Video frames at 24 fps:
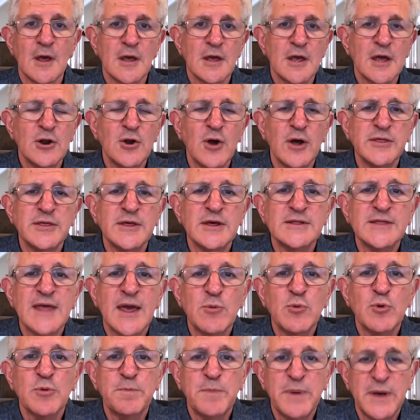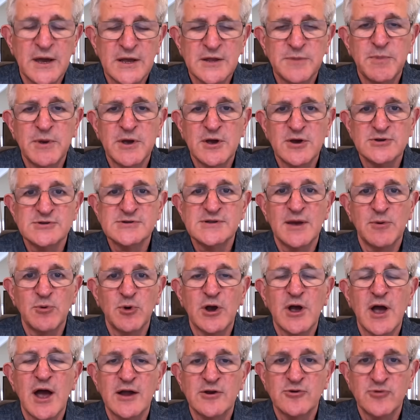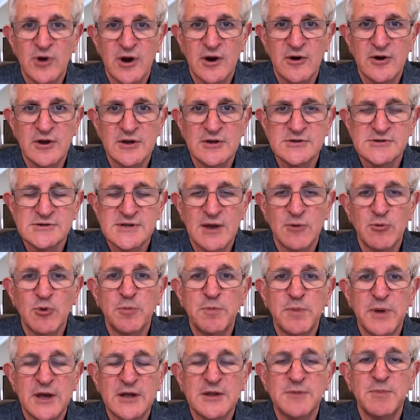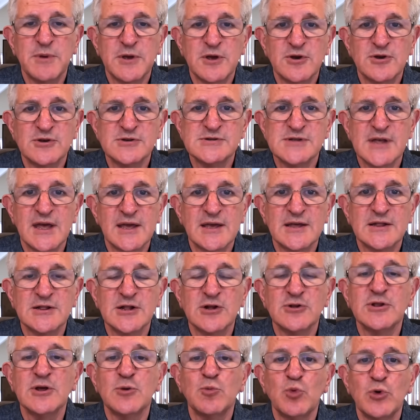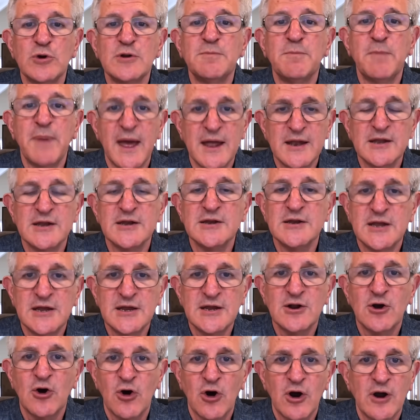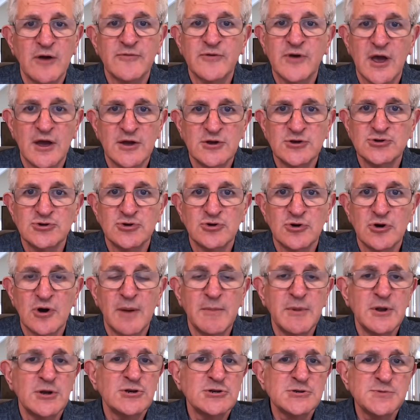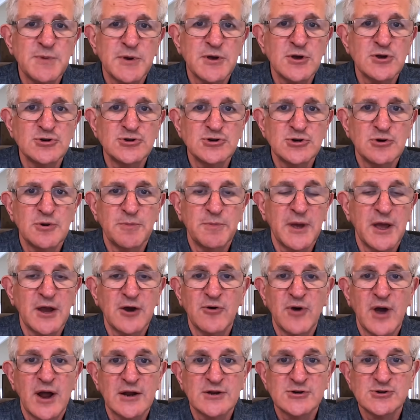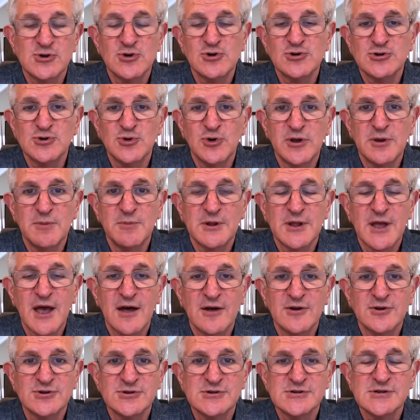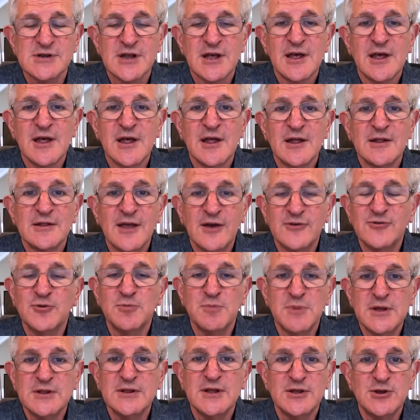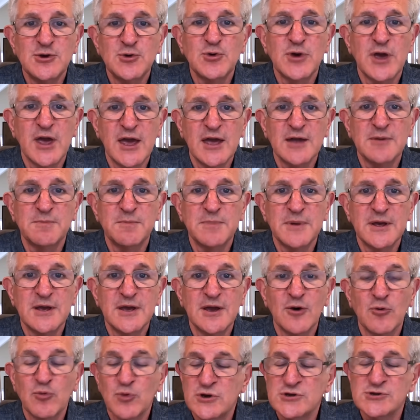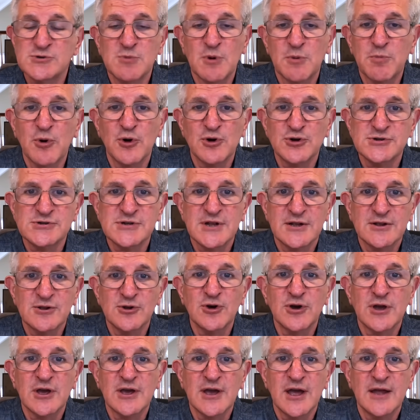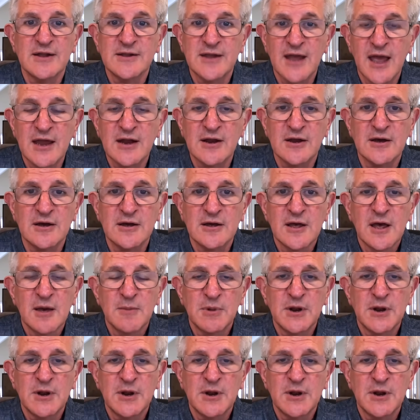You know, I think they were picked because they were contrarians. They were picked because they clearly would bend a knee to RFK Jr. I mean, just because you're a pancreatic surgeon or a hematologist doesn't mean that you can't be a reasonable person at looking at data.